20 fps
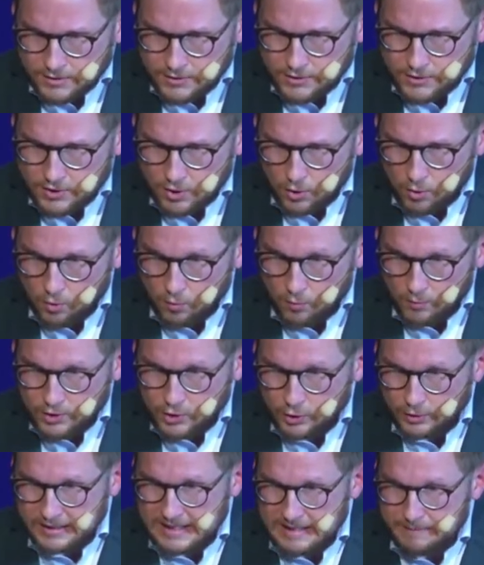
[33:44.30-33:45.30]
So, we
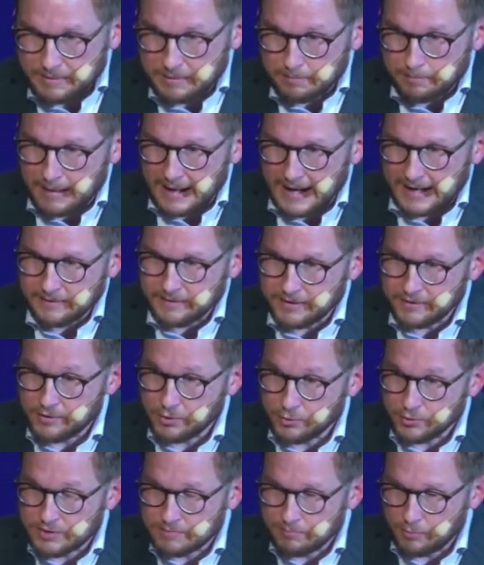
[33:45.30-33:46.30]
should keep in mind that
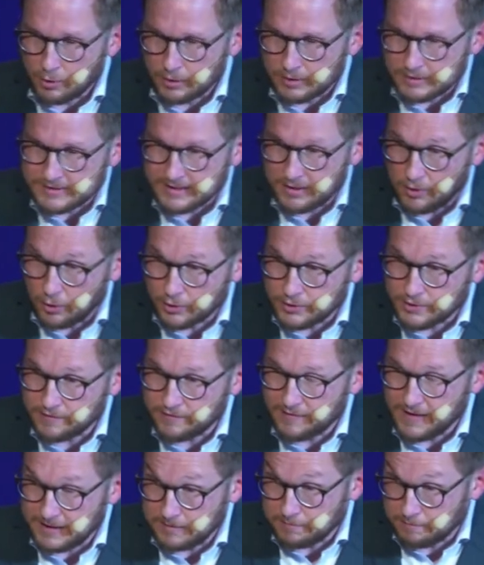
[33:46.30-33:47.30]
those models are also
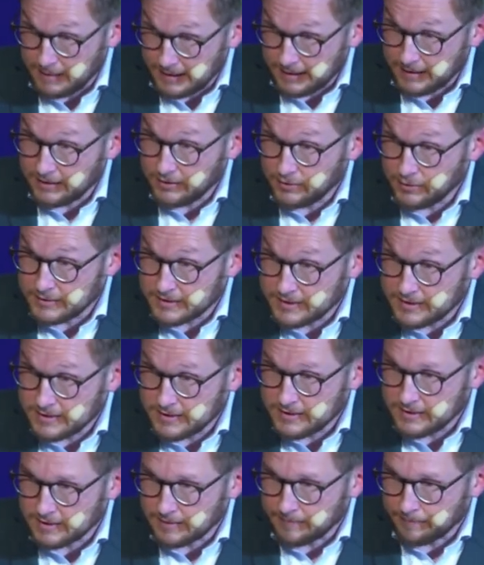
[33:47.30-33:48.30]
fed back into the
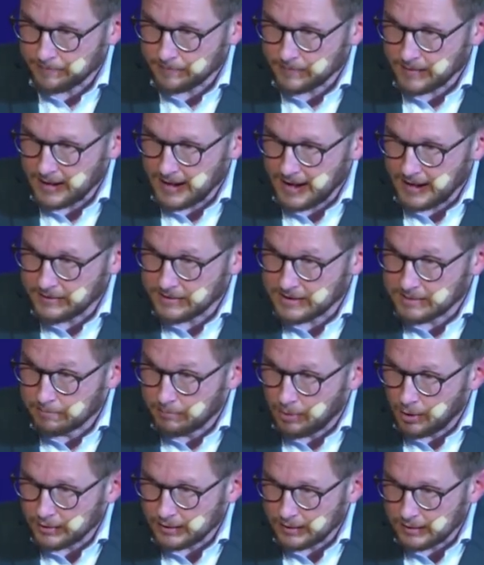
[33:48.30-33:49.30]
system, and the
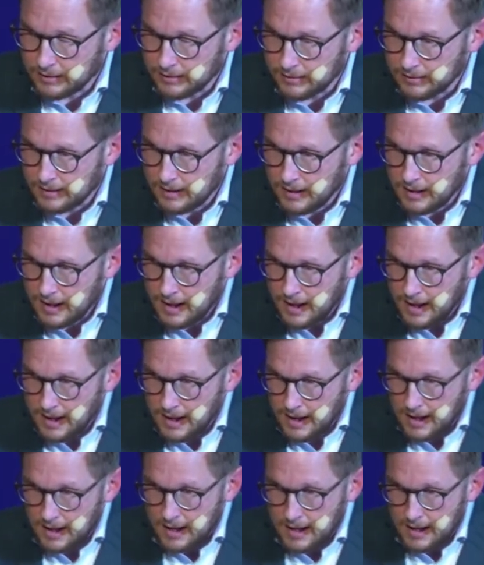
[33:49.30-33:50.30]
model
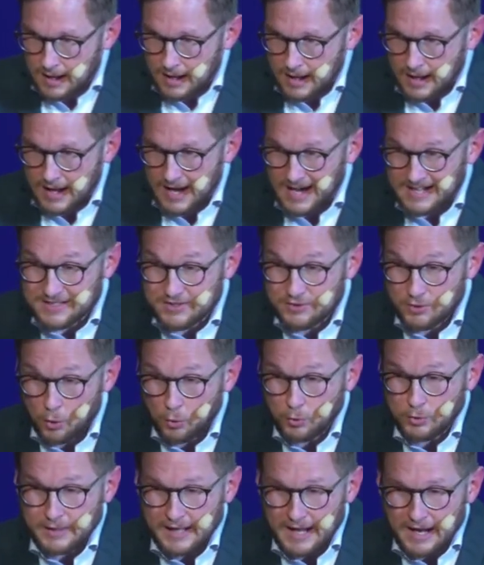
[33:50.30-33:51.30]
has
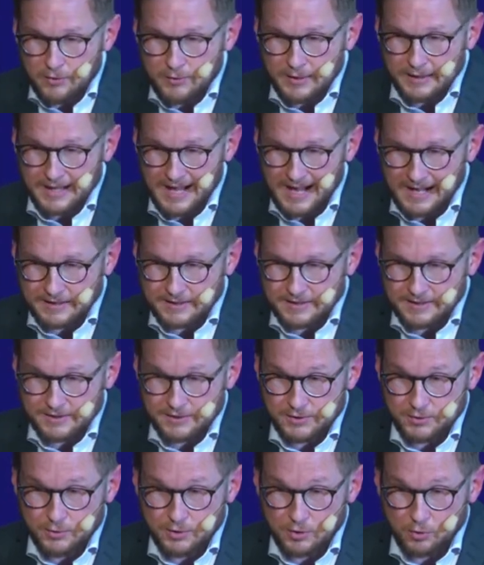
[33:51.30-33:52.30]
no direct
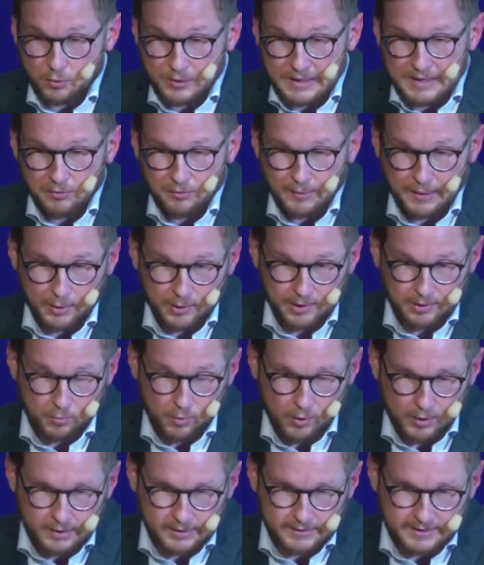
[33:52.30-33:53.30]
access to the real
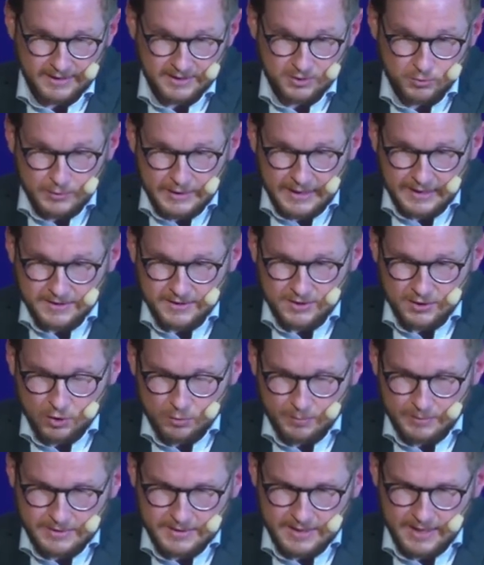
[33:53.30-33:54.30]
world as we as
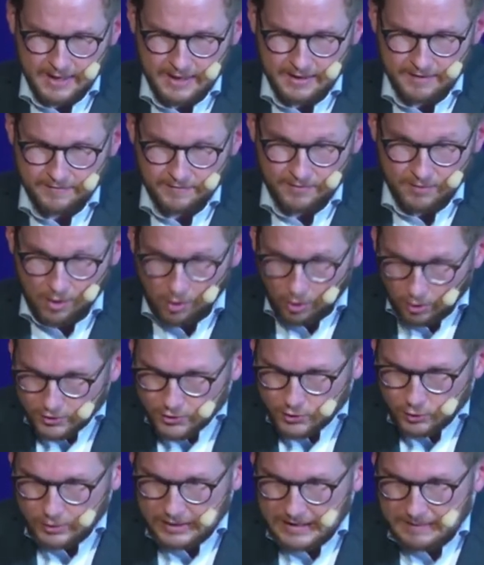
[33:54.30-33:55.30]
humans have.
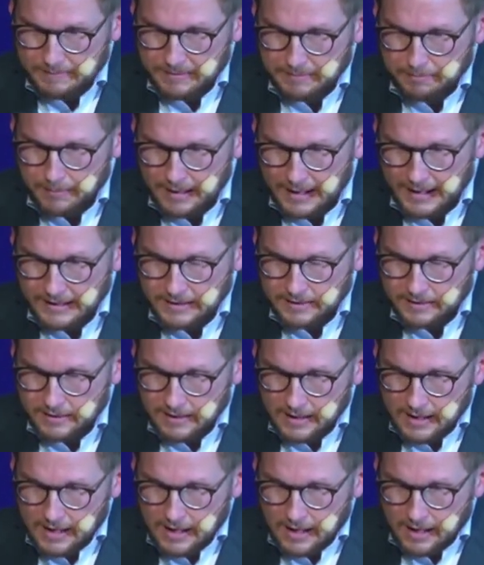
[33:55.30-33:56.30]
Also, keep in mind
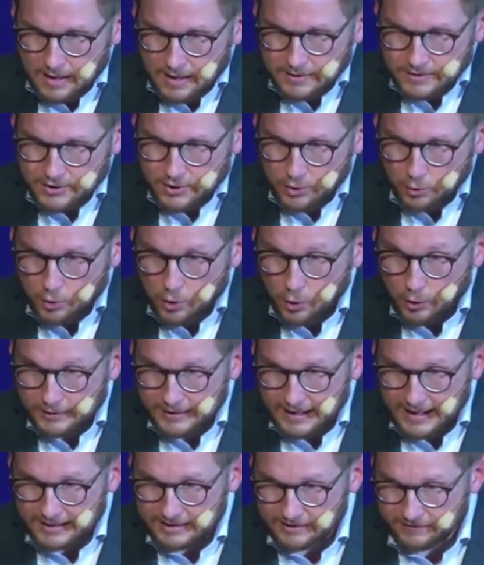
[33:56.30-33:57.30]
the so
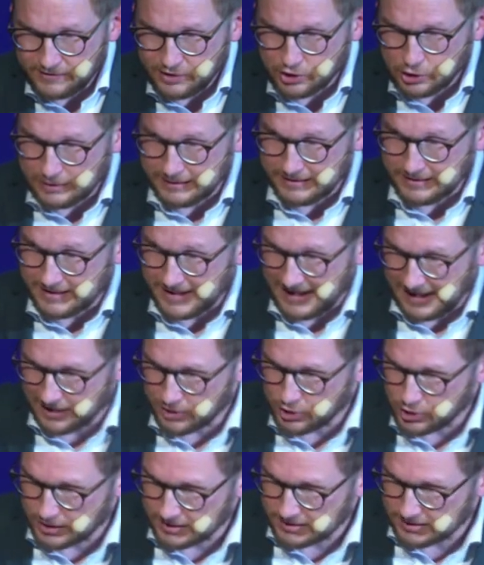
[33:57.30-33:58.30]
called artificial
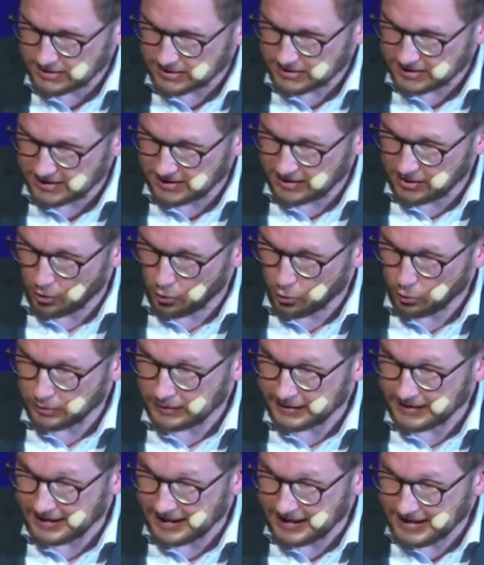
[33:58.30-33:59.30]
intelligence can
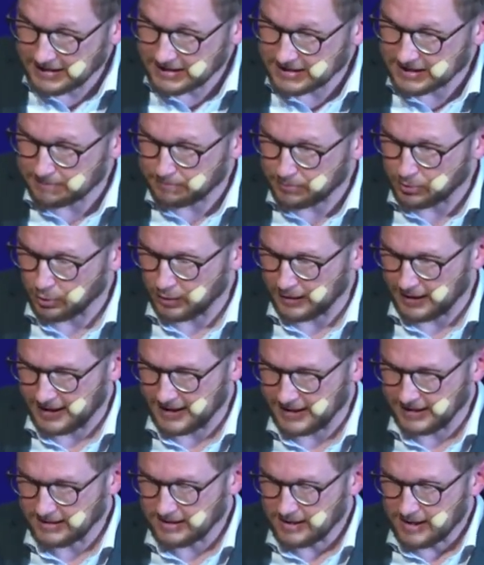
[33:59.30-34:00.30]
only
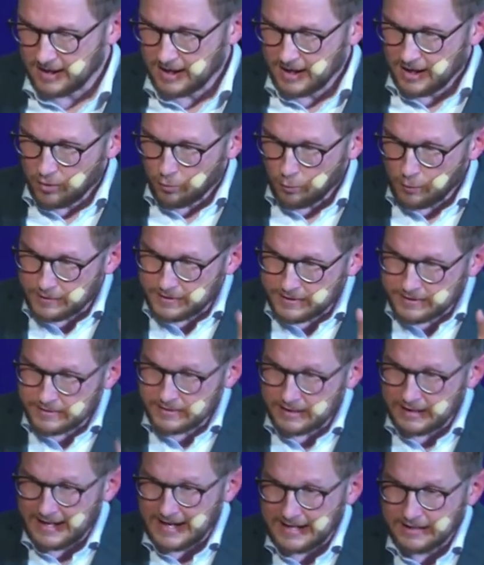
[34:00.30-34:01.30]
interpolate
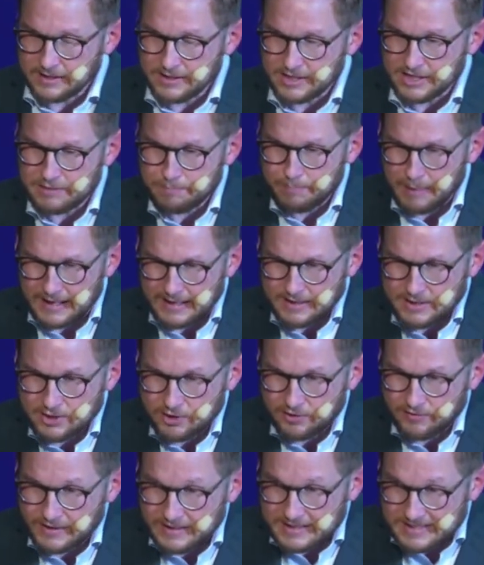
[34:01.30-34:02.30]
within the latent
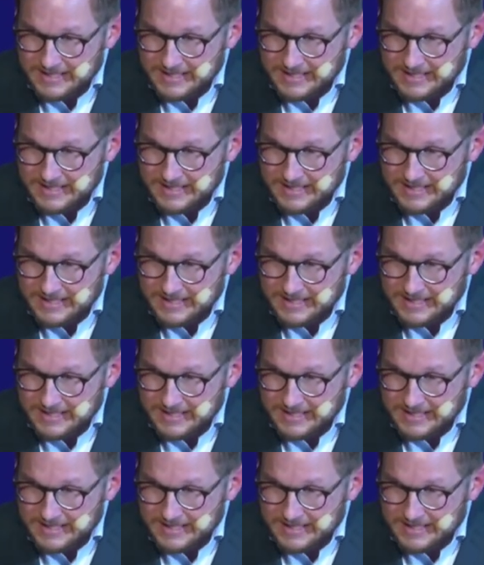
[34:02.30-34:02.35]
space of